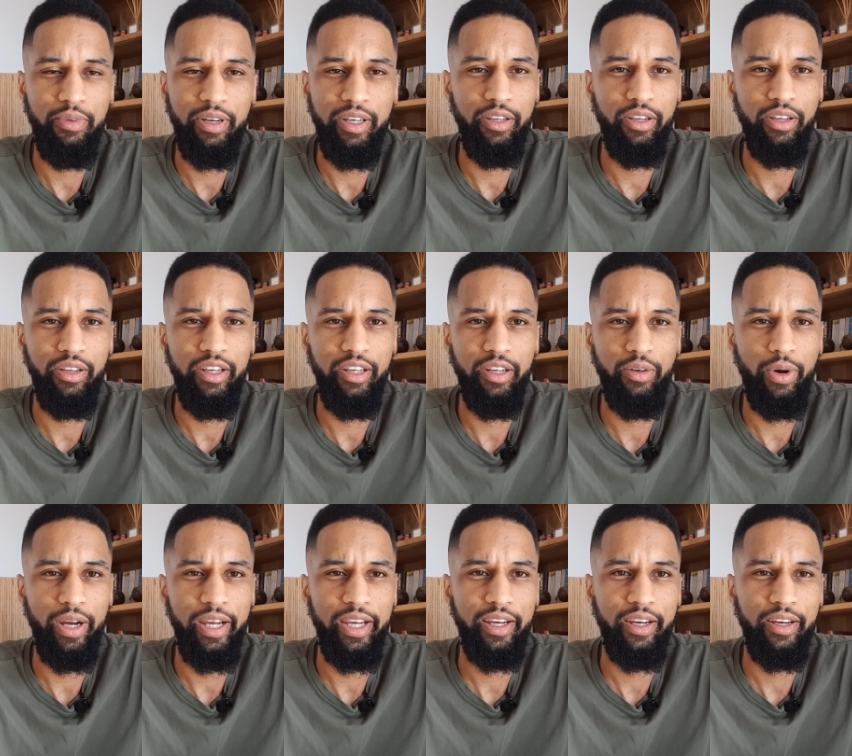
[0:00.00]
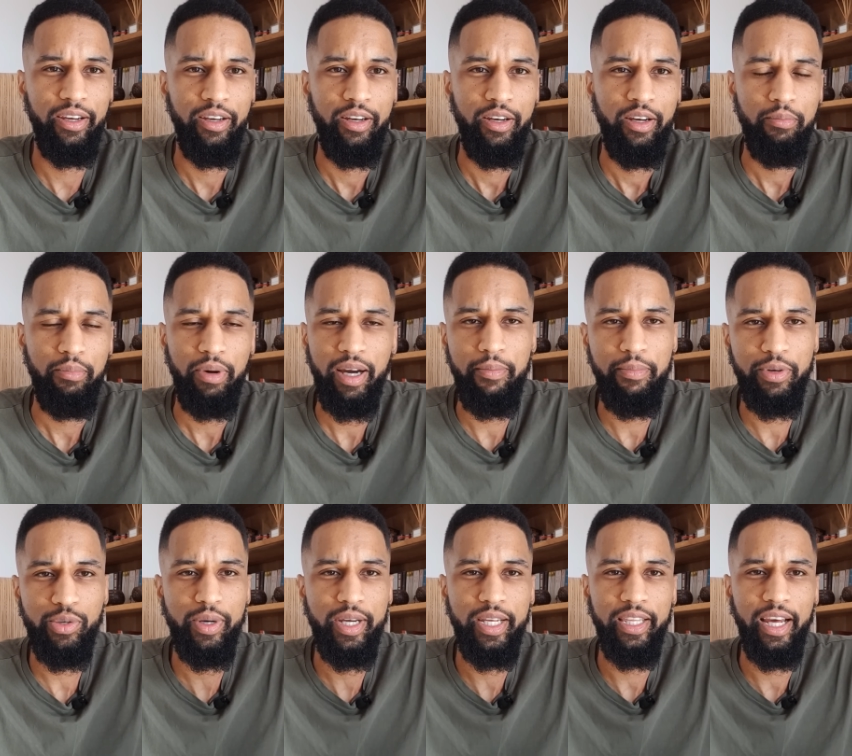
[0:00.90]
in a week. But in
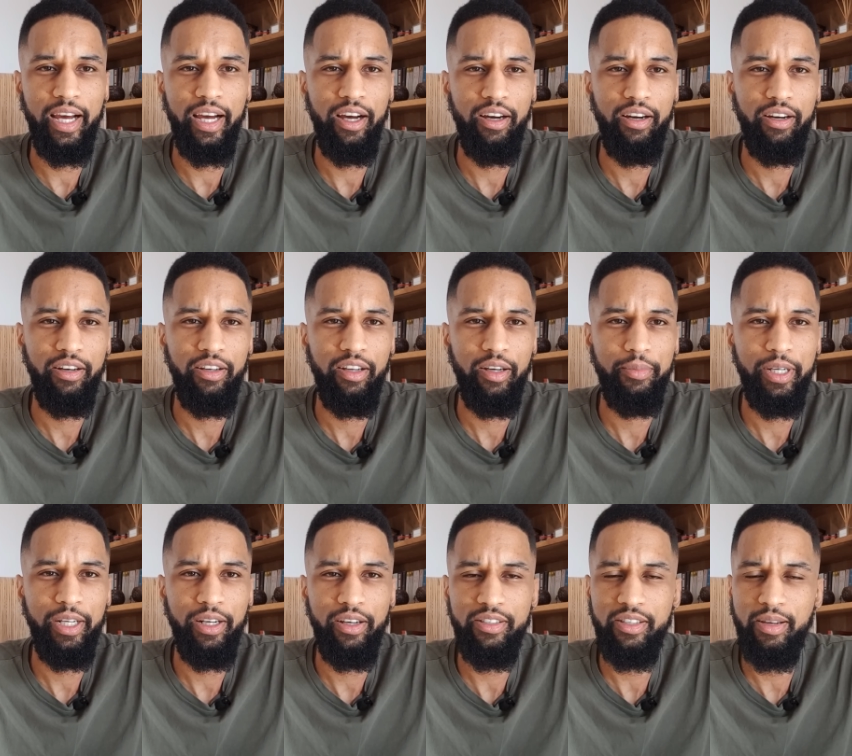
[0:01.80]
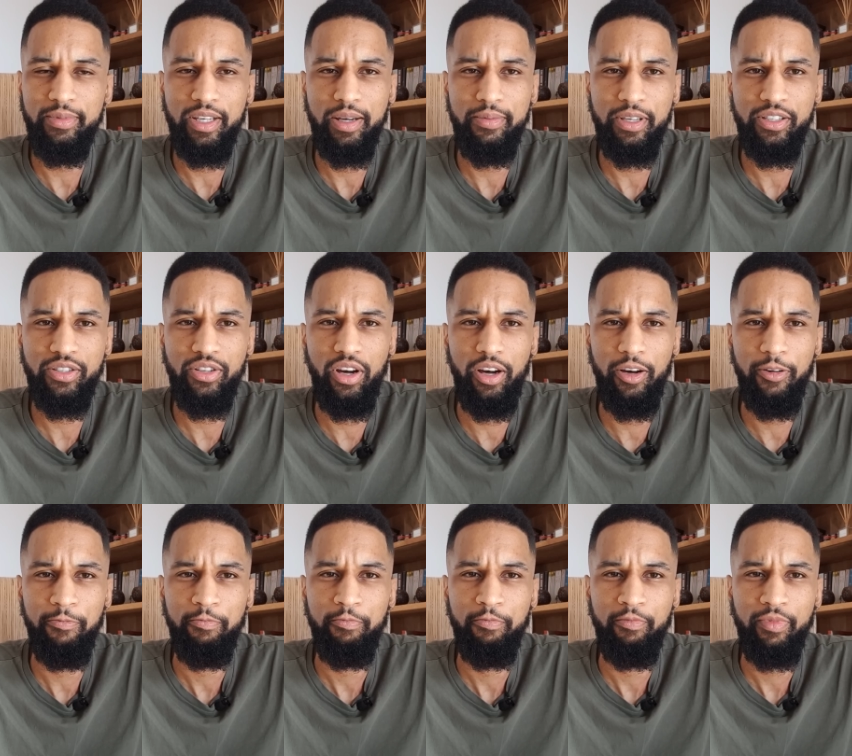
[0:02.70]
between that, I mean, sometimes I start
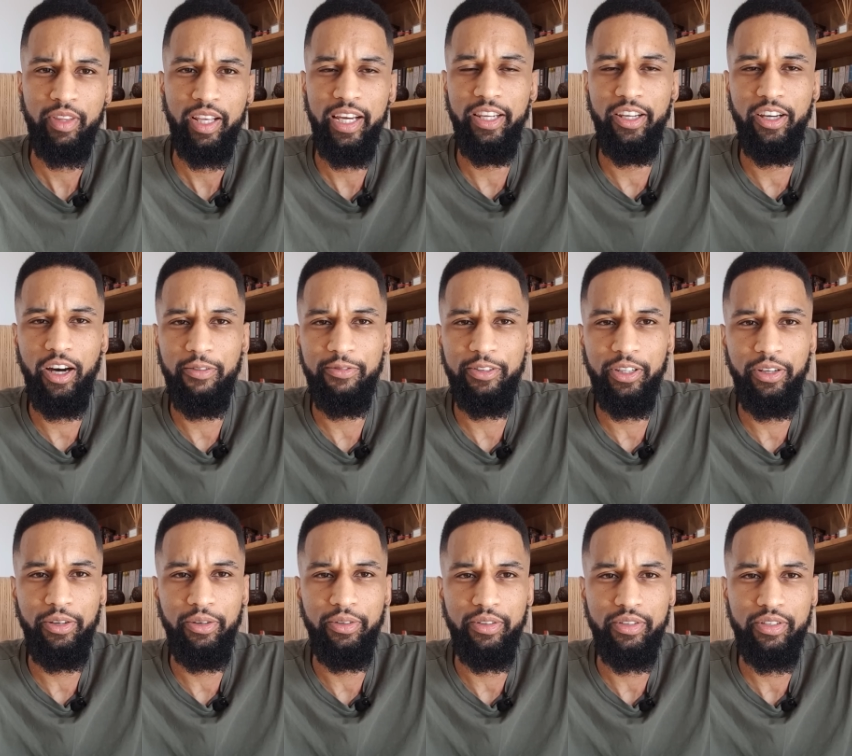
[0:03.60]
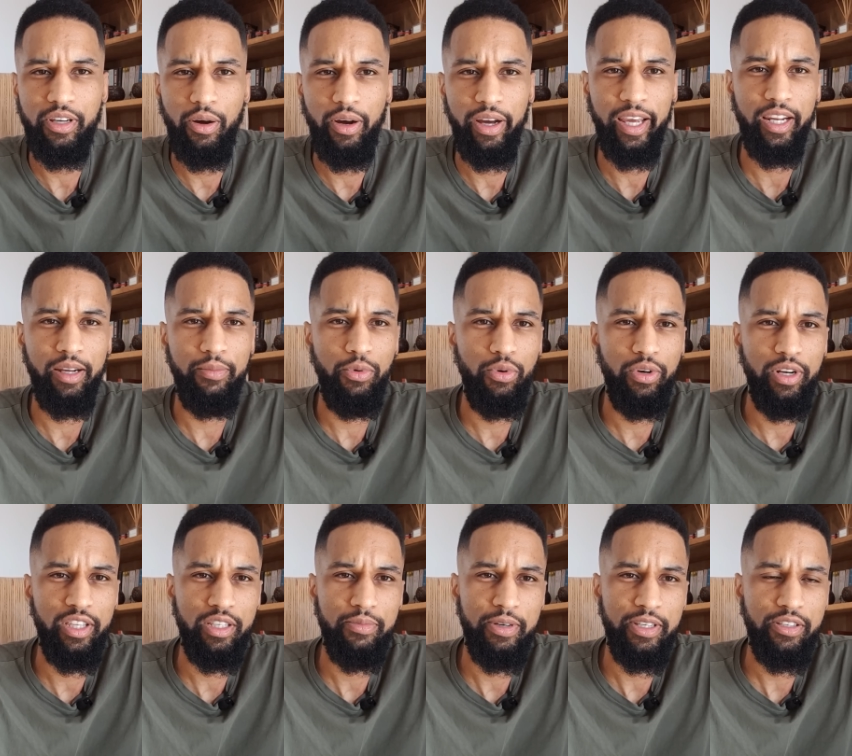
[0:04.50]
in the afternoon, so I get the
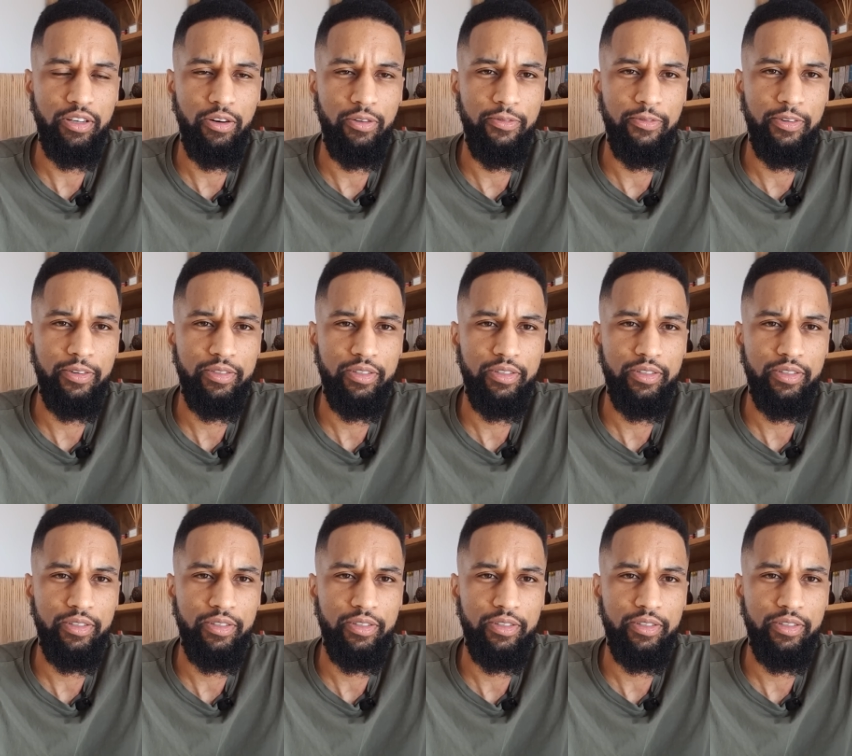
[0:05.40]
morning to myself.